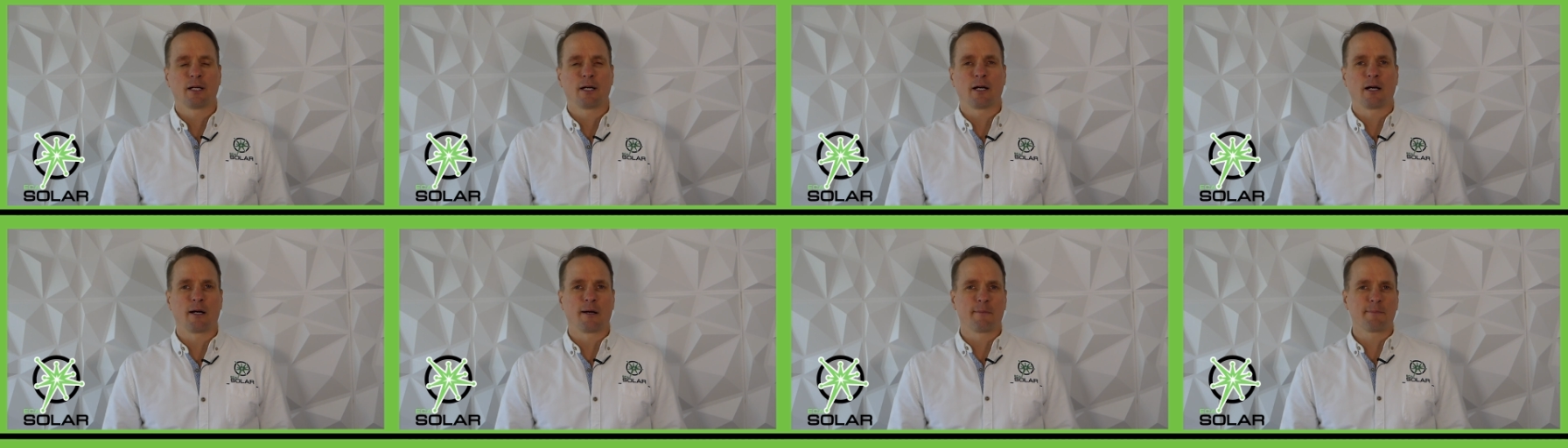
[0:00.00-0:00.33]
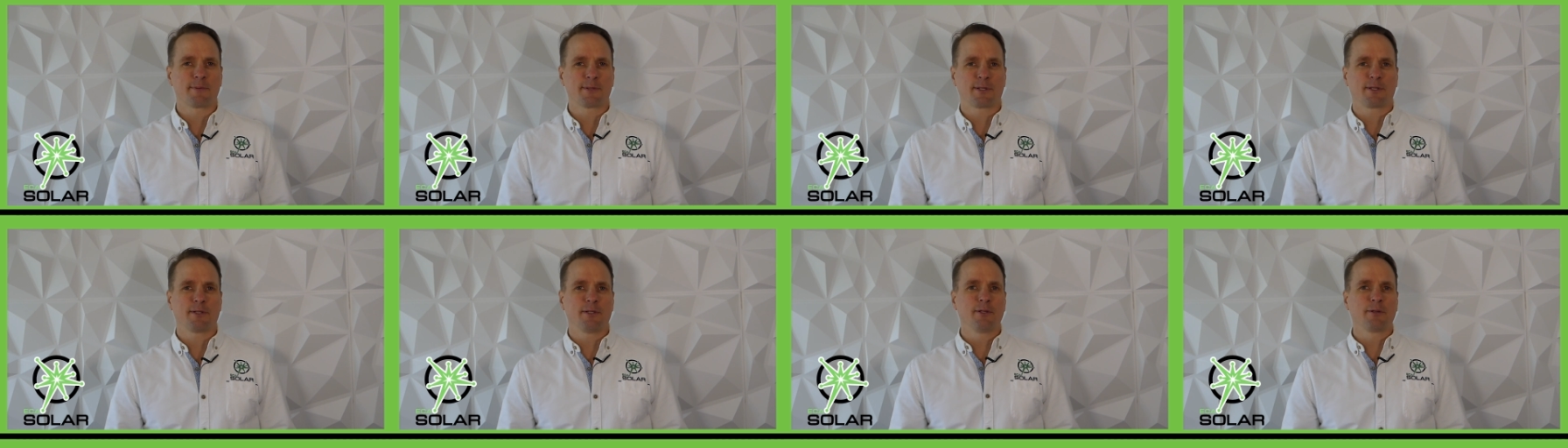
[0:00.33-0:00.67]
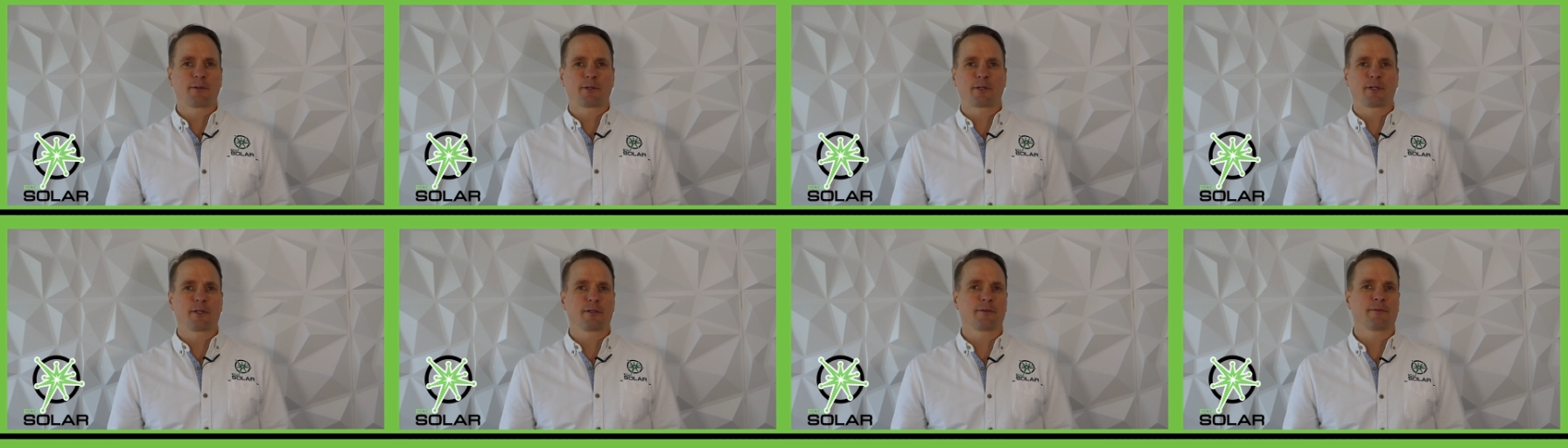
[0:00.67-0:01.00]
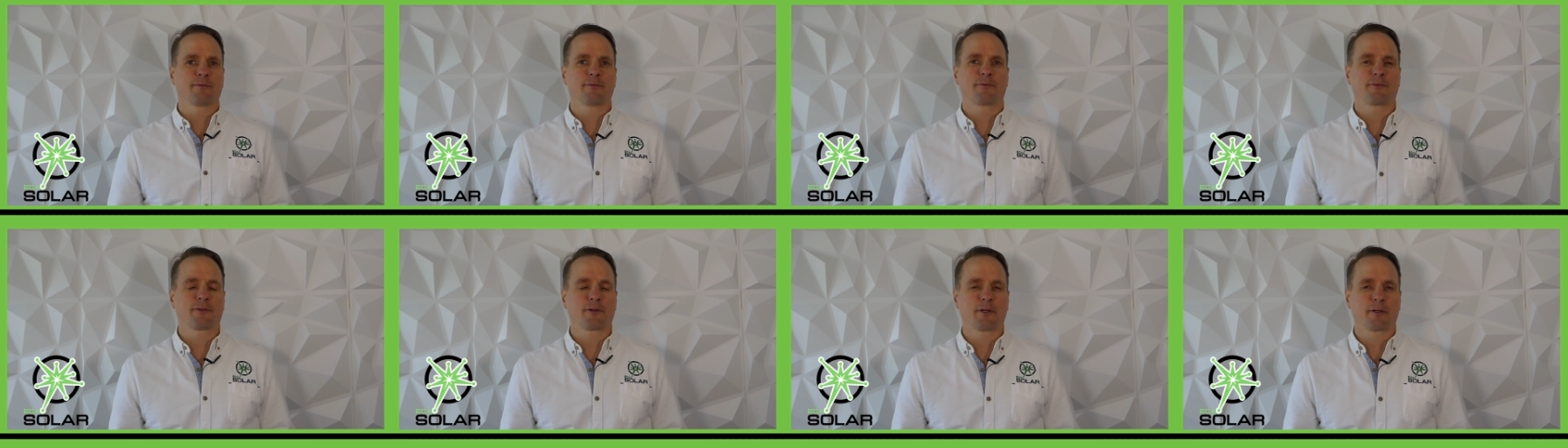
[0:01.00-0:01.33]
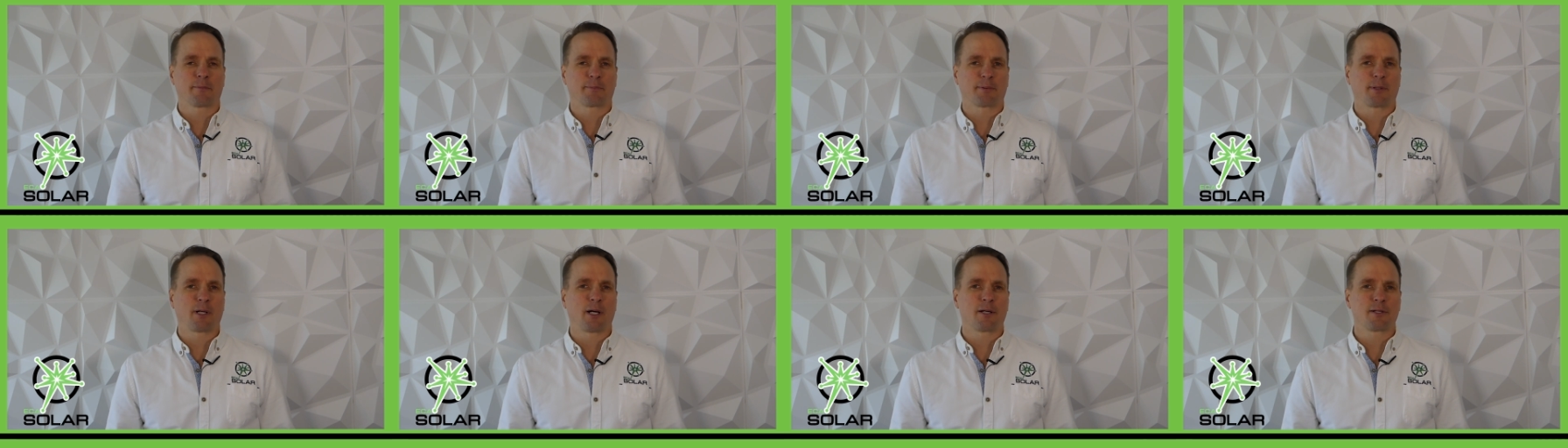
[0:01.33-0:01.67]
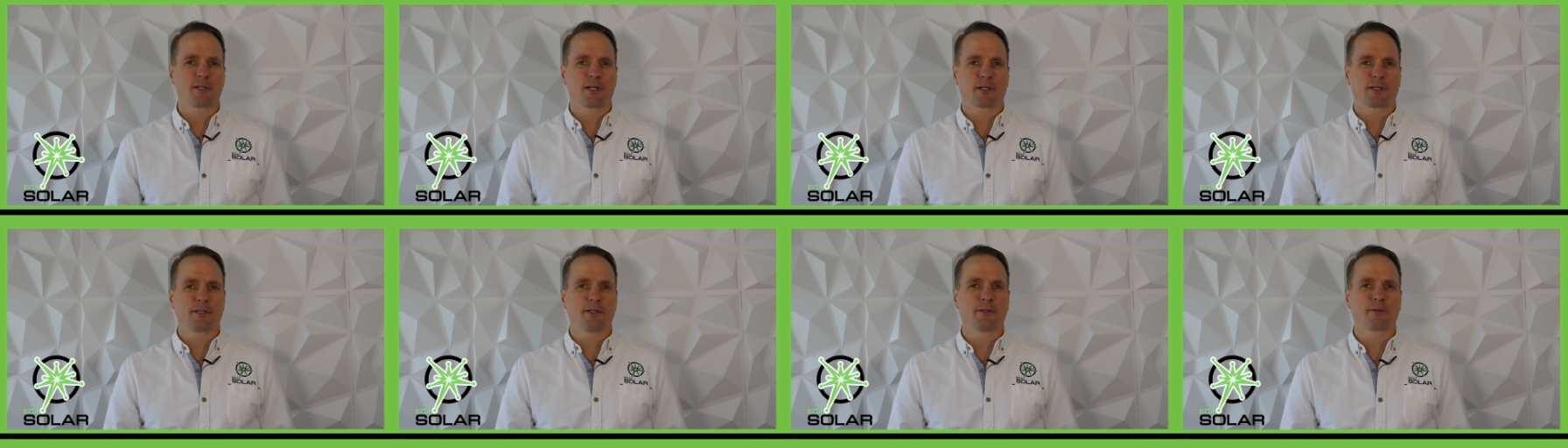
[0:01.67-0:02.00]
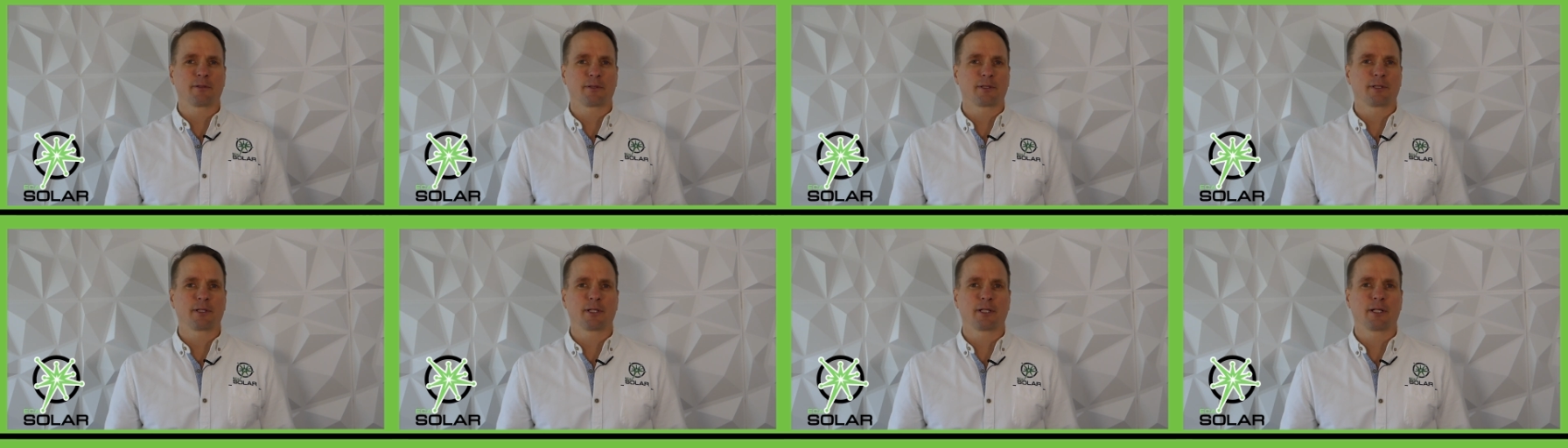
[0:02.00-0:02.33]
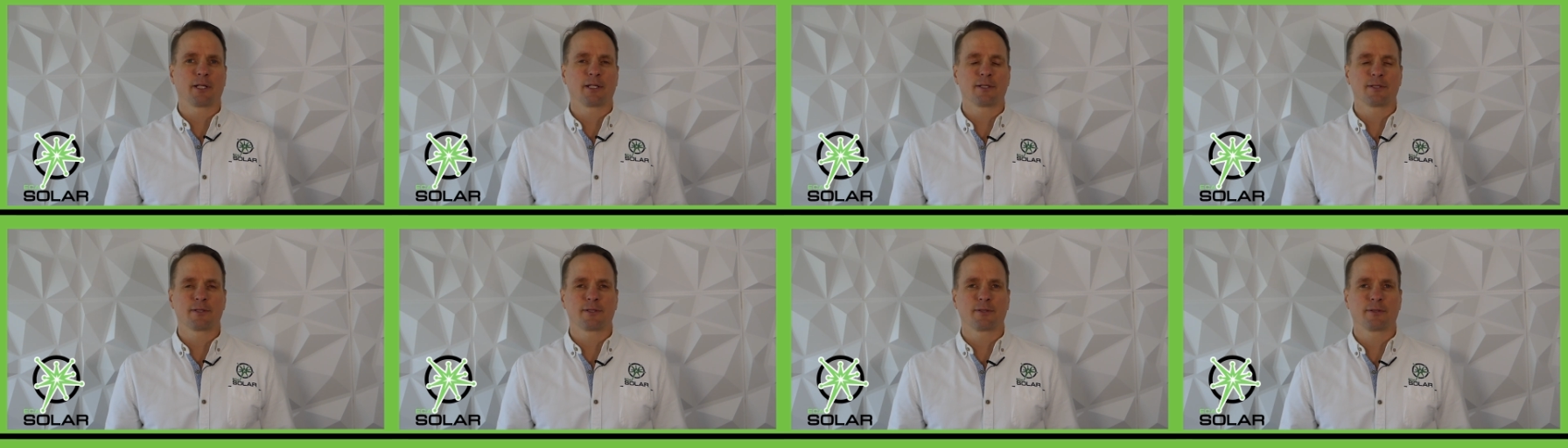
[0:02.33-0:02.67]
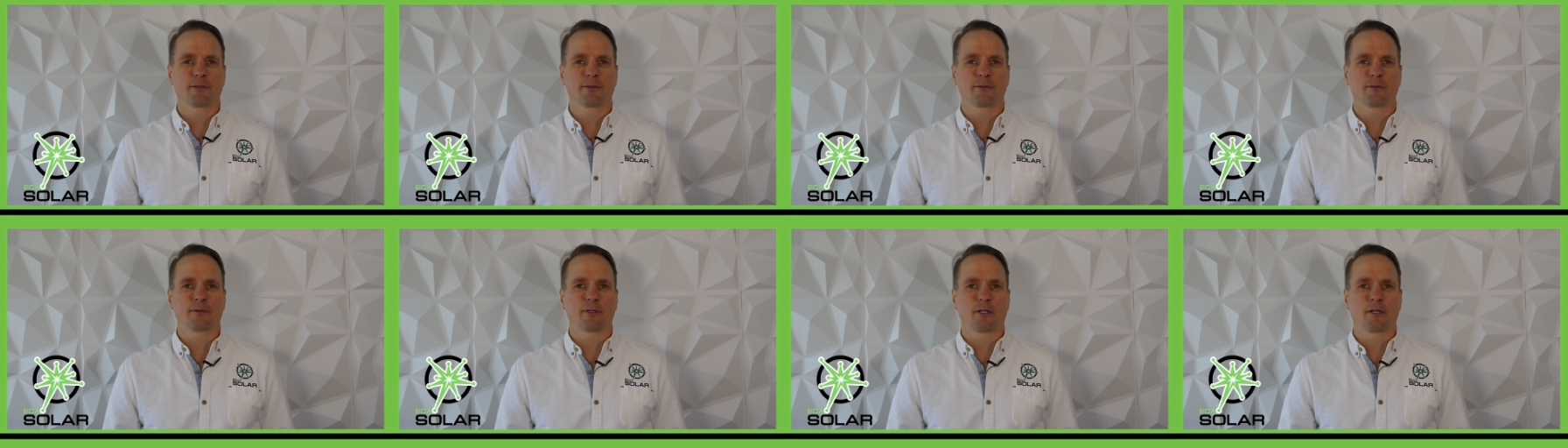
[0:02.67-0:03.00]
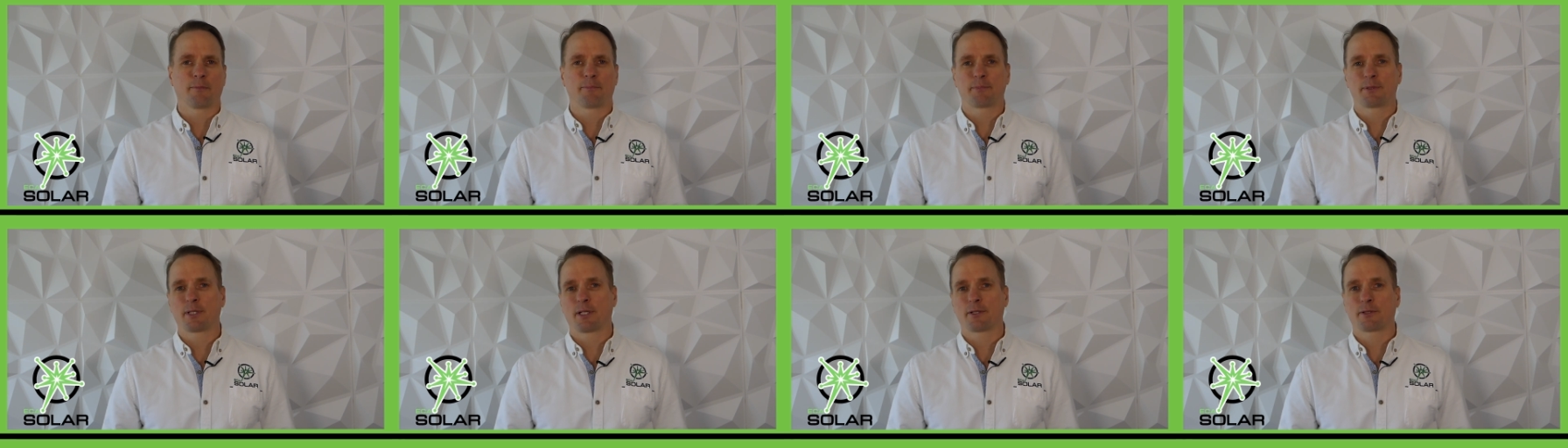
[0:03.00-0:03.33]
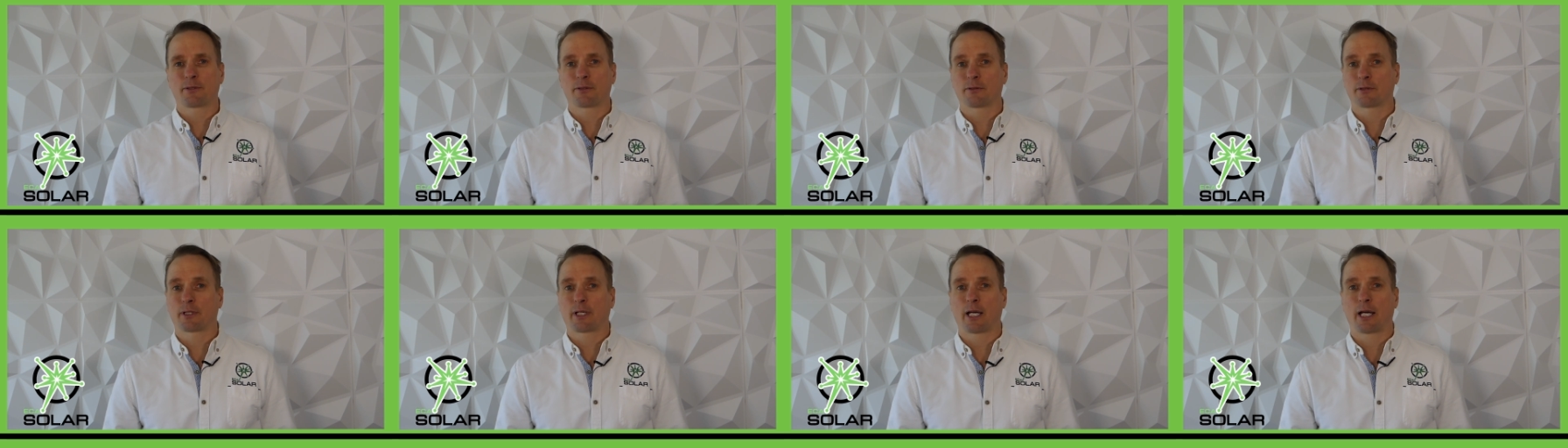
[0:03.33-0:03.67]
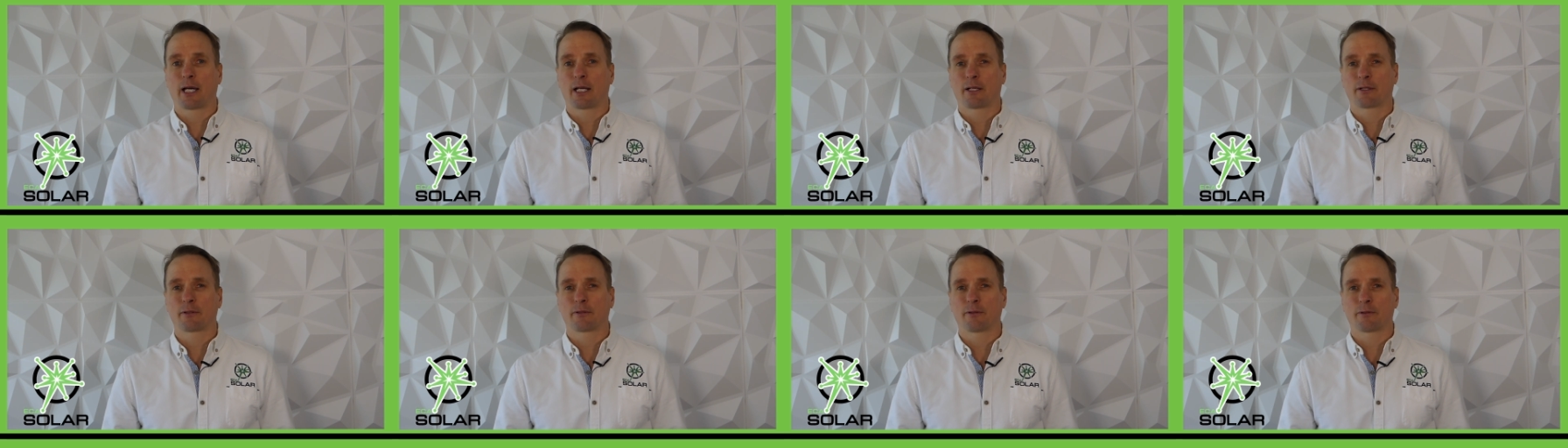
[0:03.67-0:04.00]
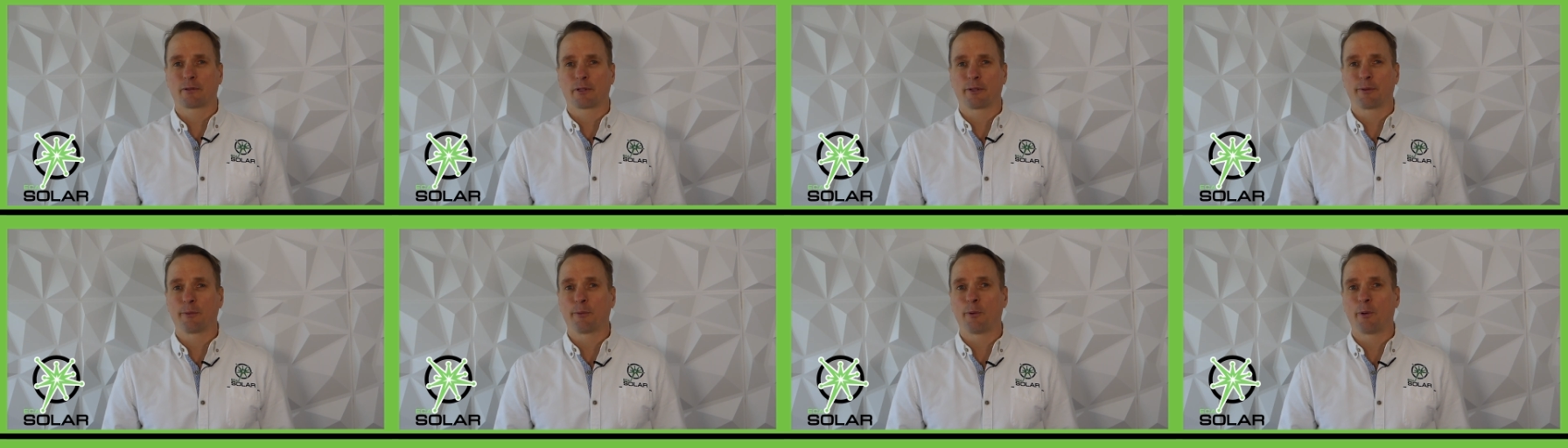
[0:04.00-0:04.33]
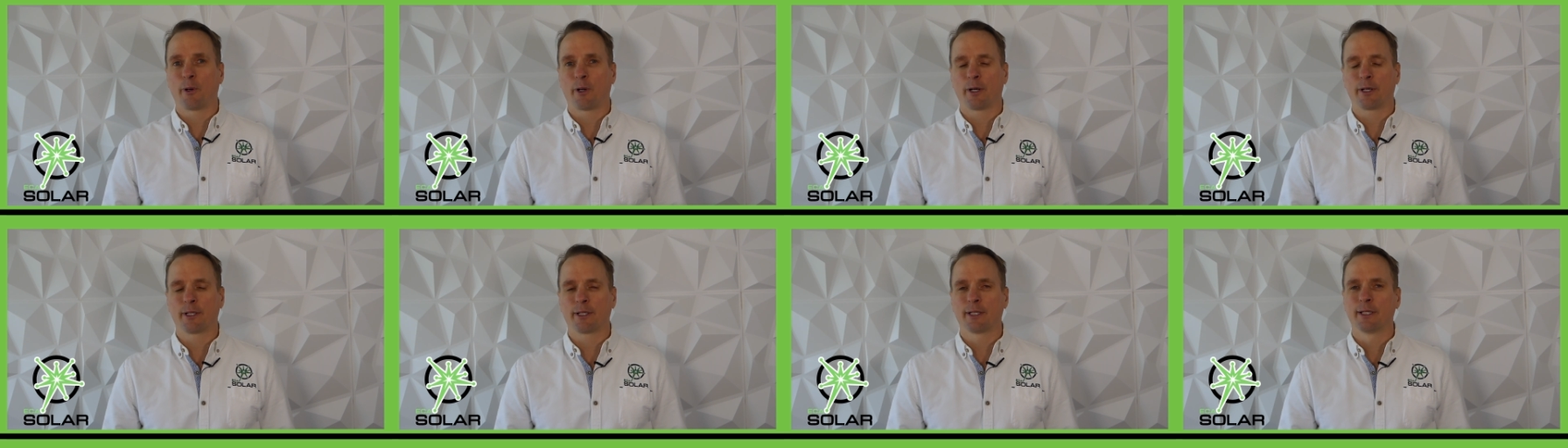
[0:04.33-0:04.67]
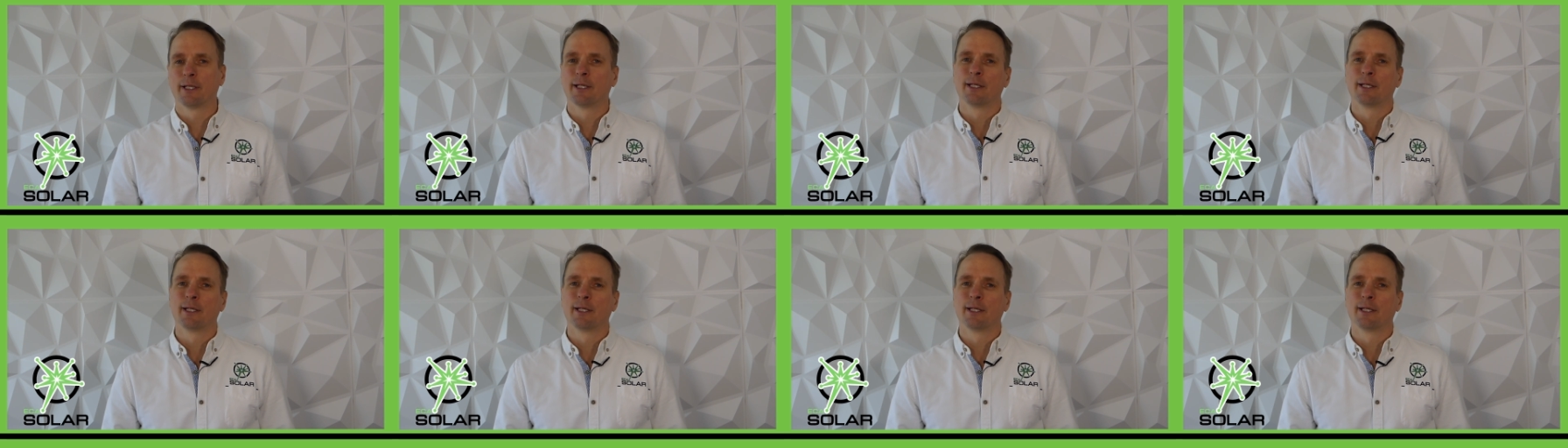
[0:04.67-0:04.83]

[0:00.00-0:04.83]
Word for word: Um, so you can, for your project, you can get into a potential category one